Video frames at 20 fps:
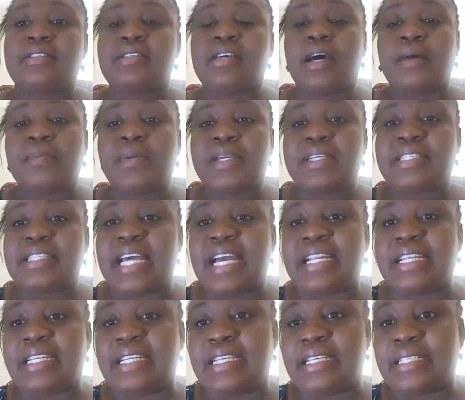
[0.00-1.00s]
topics
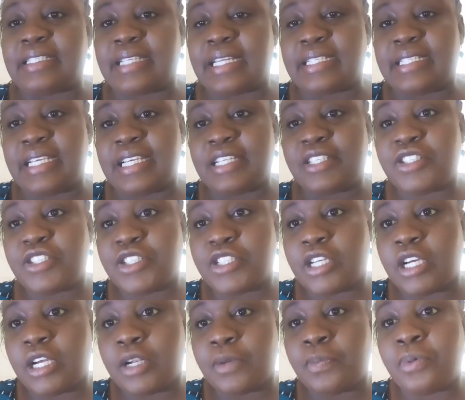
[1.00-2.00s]
that needs
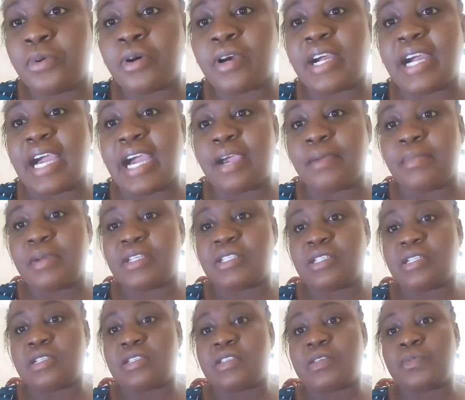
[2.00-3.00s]
attention: poor
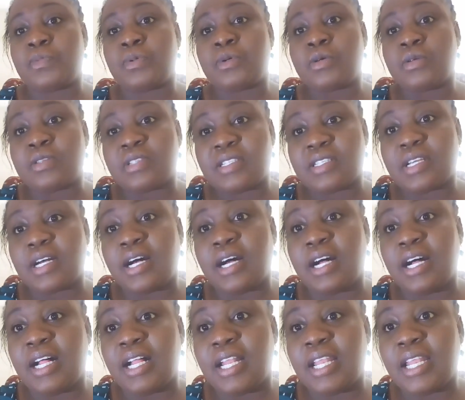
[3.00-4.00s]
garbage
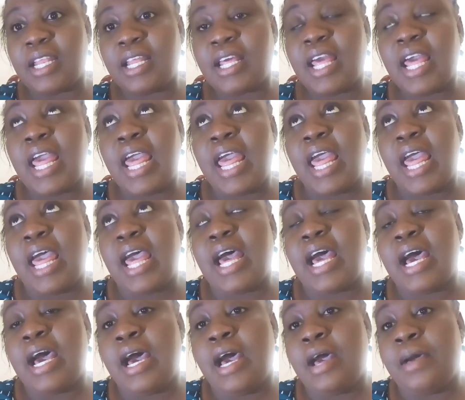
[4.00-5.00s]
disposal.
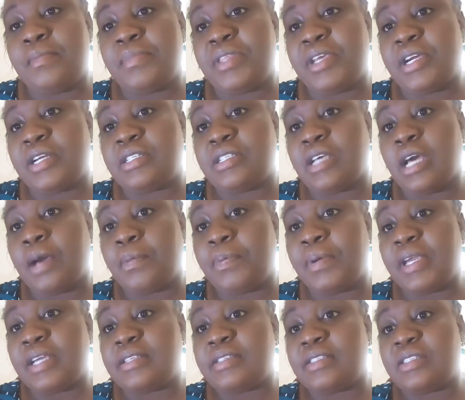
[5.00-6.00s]
There are
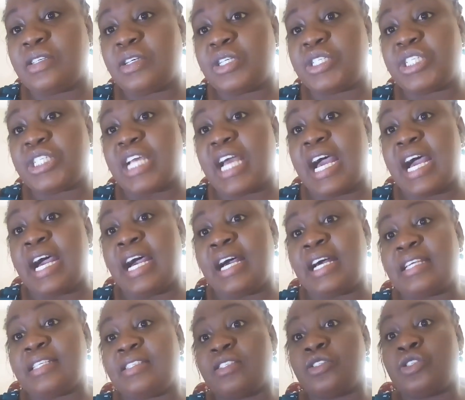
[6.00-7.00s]
topics such
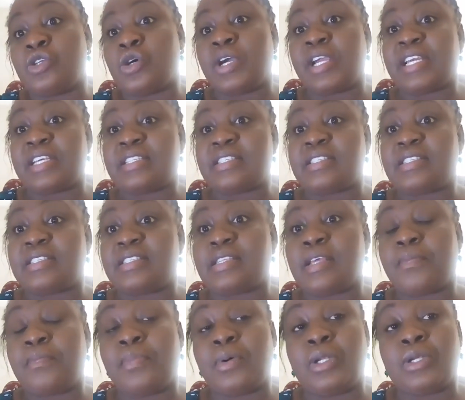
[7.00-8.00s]
as
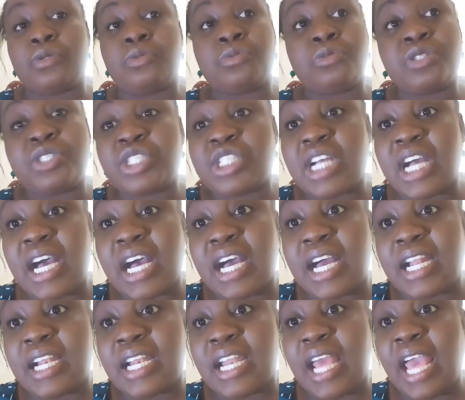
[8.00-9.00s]
noise
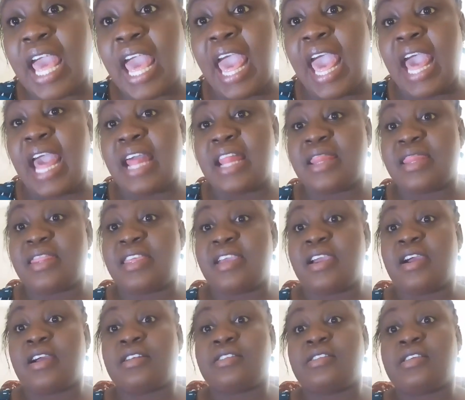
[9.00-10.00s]
pollution.
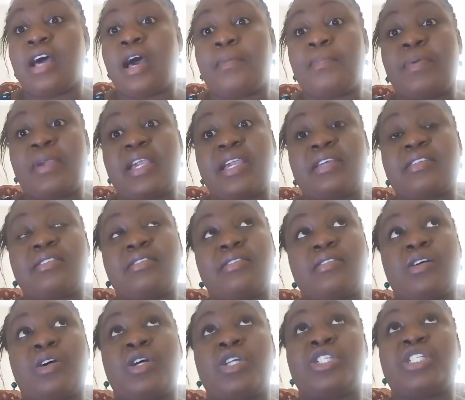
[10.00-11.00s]
There are topics
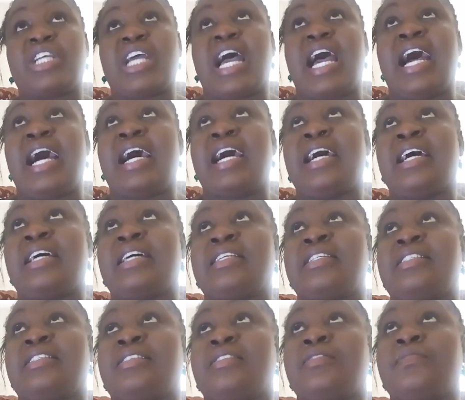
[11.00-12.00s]
such
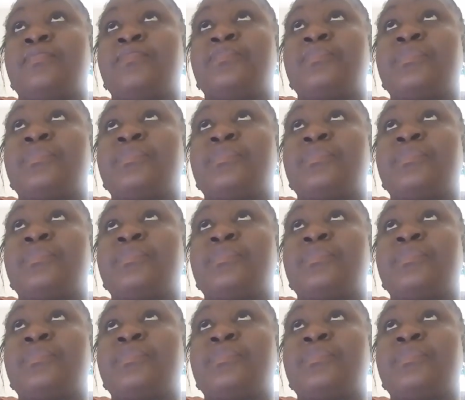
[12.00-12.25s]
as